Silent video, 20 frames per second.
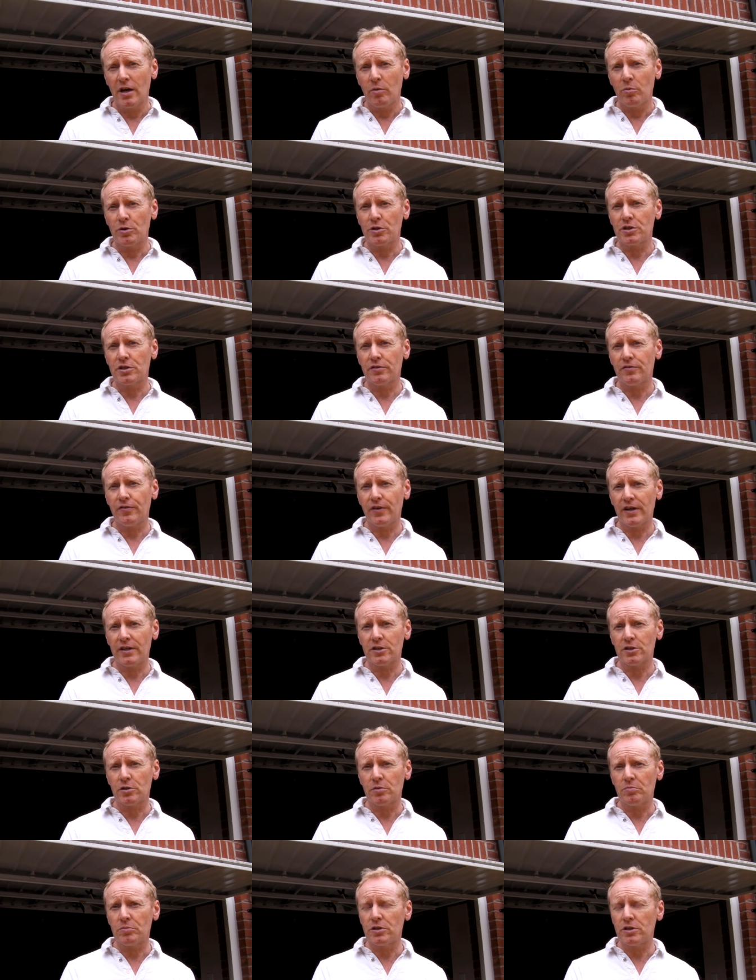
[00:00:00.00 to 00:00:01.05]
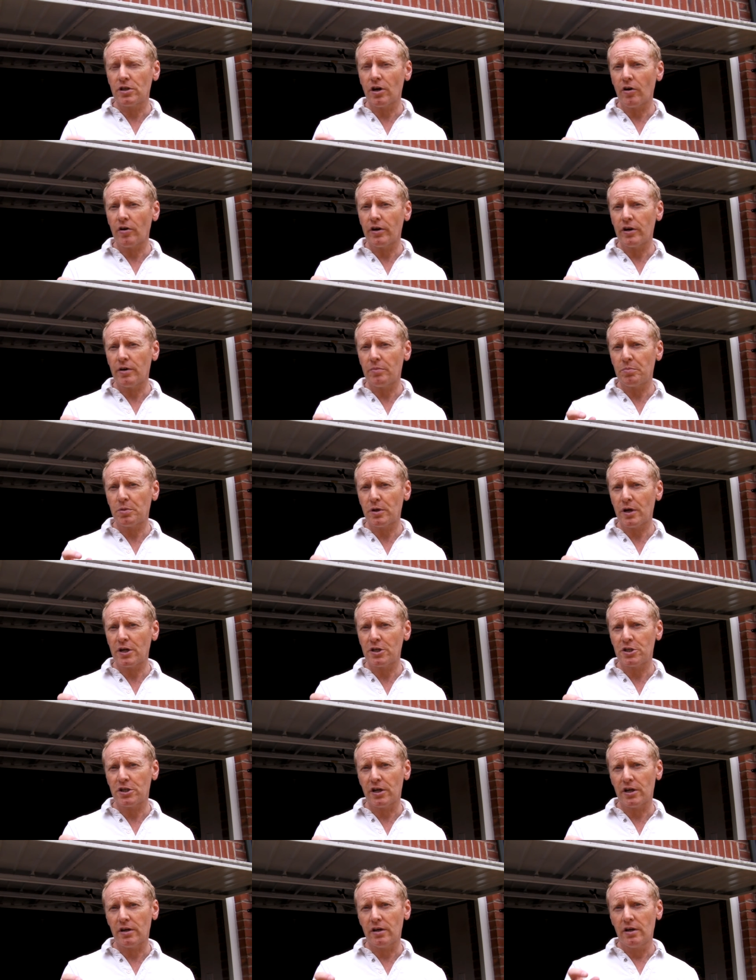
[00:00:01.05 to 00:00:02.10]
was to fit some tyre
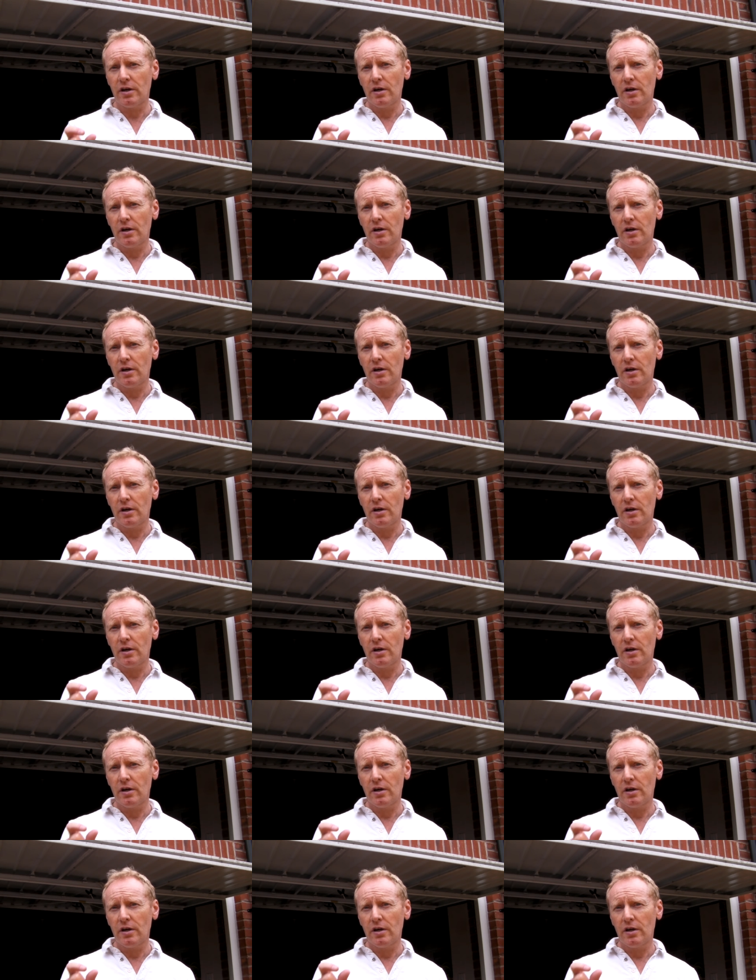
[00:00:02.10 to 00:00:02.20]
pressure